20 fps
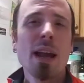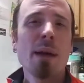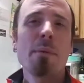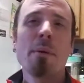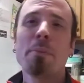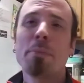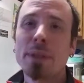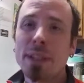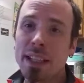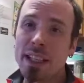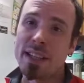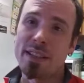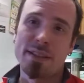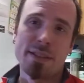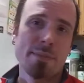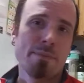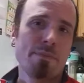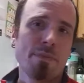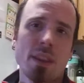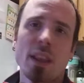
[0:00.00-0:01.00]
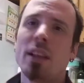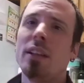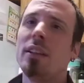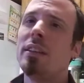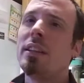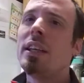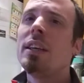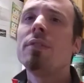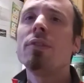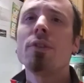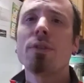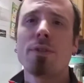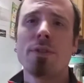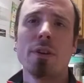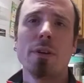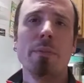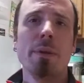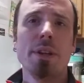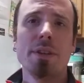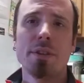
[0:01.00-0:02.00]
But please, leave your
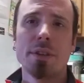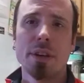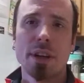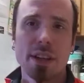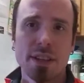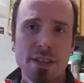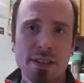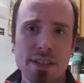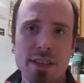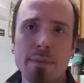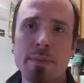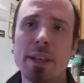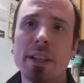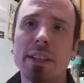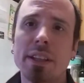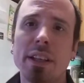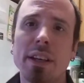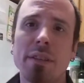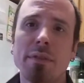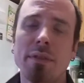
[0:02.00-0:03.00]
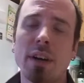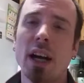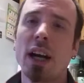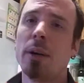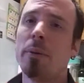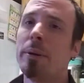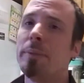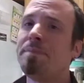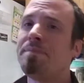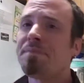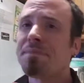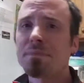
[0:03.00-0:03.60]
fermenter in a semi-clean environment.